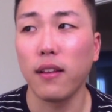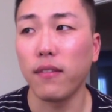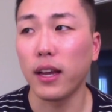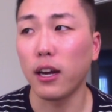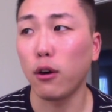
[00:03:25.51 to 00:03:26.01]

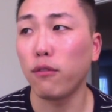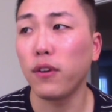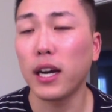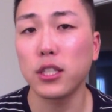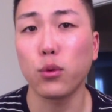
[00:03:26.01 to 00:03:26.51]
Now if
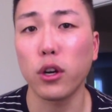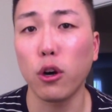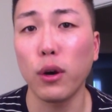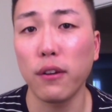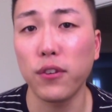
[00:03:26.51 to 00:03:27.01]
you guys want to
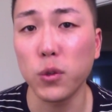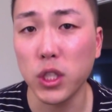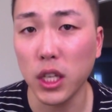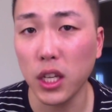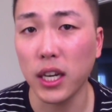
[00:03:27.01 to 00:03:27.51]
go
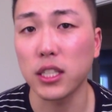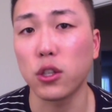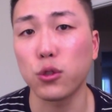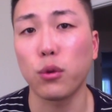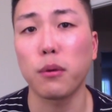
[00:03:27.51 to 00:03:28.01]
FUT, you guys
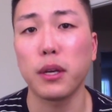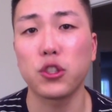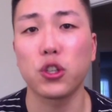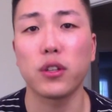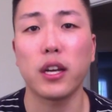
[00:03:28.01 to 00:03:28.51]
also want to make
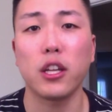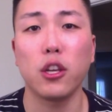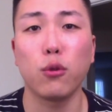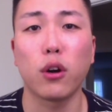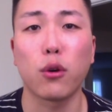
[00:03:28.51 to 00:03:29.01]
sure that
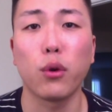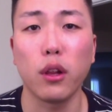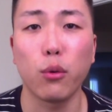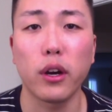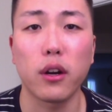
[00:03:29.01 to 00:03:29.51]
you are well
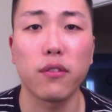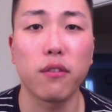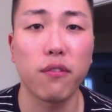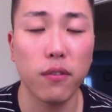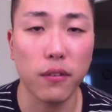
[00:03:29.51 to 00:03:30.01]
aware
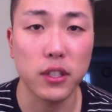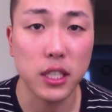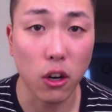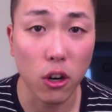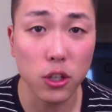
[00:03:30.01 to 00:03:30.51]
of the
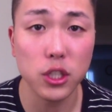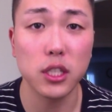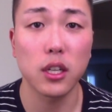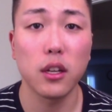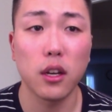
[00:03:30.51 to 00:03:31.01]
scars.
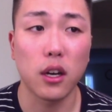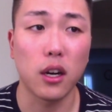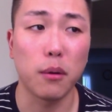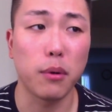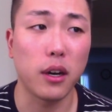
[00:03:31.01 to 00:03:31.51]

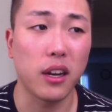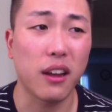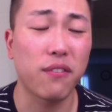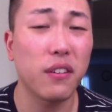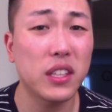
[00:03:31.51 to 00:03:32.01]
But
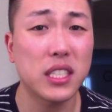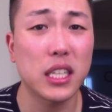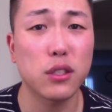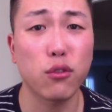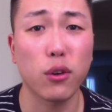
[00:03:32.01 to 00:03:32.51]
at 50
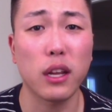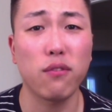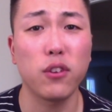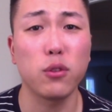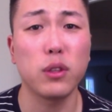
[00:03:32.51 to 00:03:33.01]
cents for an
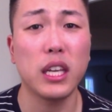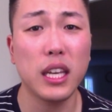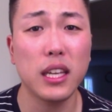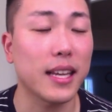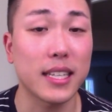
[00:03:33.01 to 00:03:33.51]

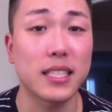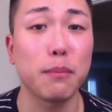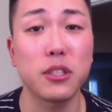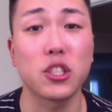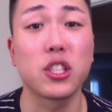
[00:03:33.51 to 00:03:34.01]
FUE, that is
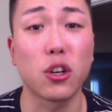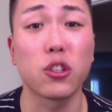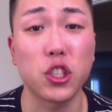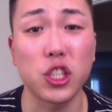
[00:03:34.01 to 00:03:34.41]
simply just dirt